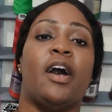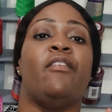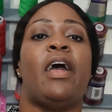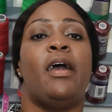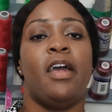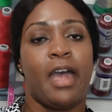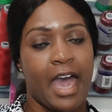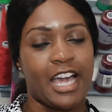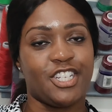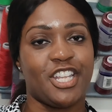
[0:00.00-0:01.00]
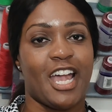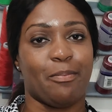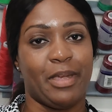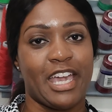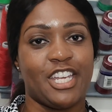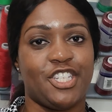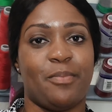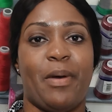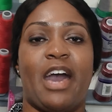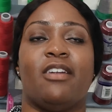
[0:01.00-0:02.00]
of
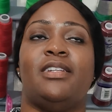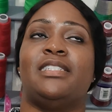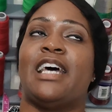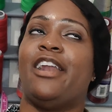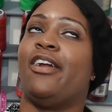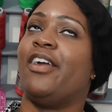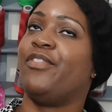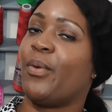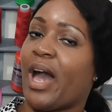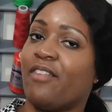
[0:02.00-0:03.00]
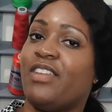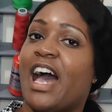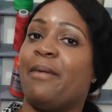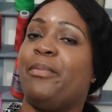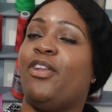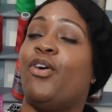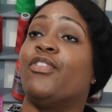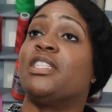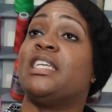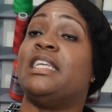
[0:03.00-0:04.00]
#BHM Pattern Designer, if you have not been
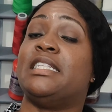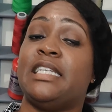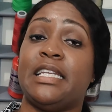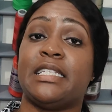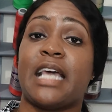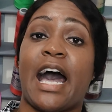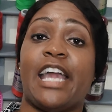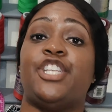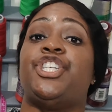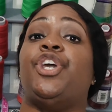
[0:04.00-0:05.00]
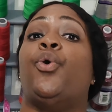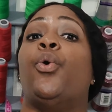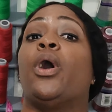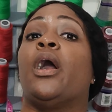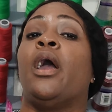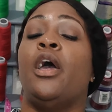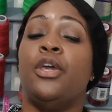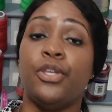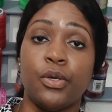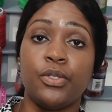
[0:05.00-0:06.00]
over to Nateida's IG or
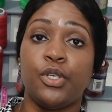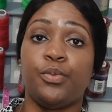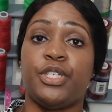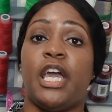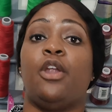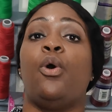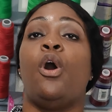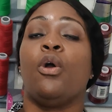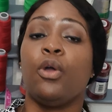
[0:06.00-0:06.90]
YouTube channel,